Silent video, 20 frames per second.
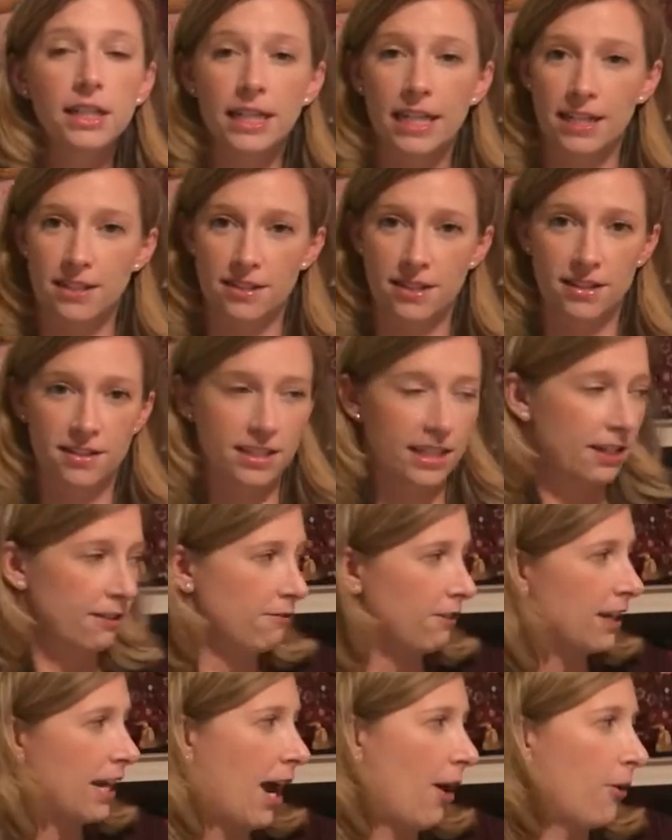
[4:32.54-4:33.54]
is this
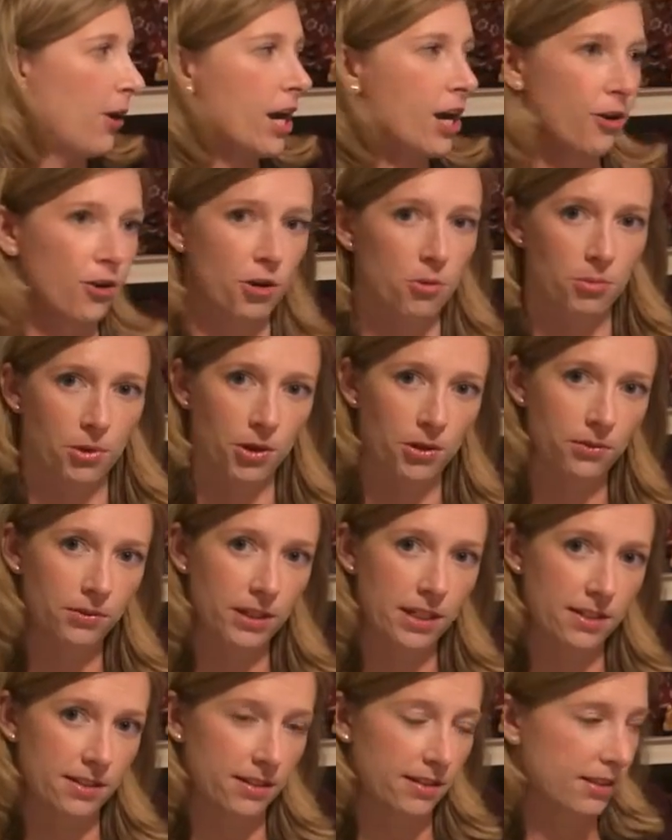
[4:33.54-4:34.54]
infant, how irritable
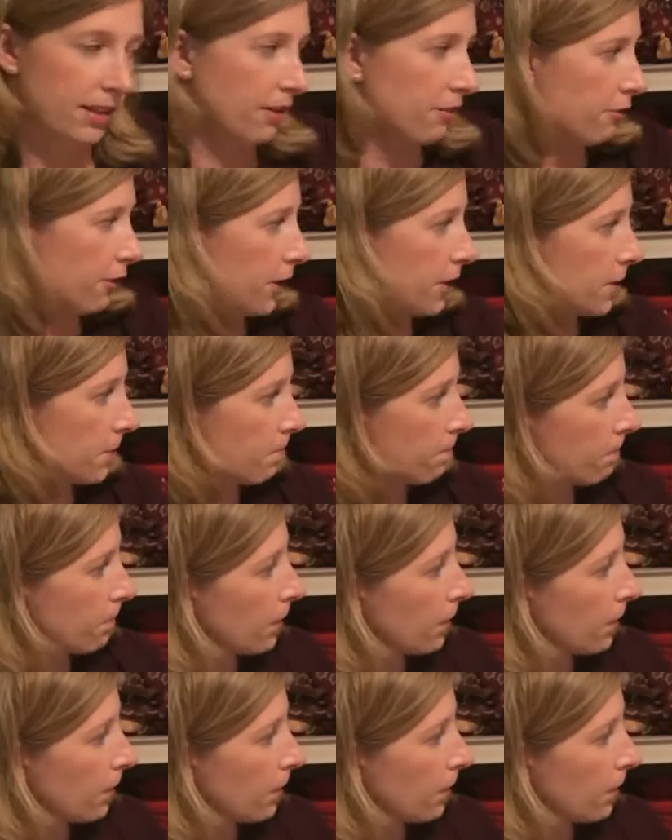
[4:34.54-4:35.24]
is this infant.